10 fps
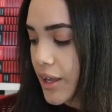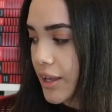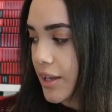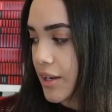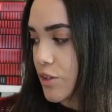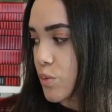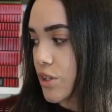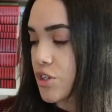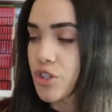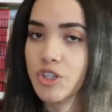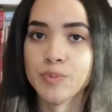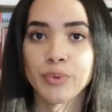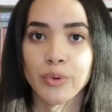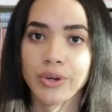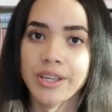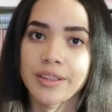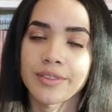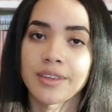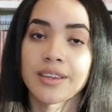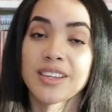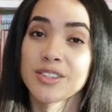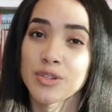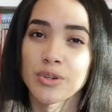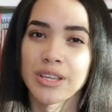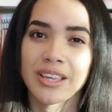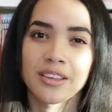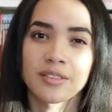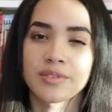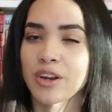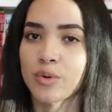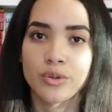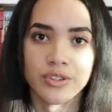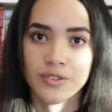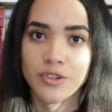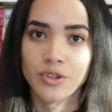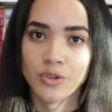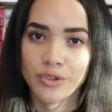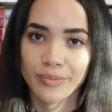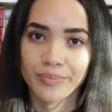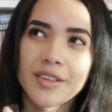and it's really just exploring the history of that whole institution.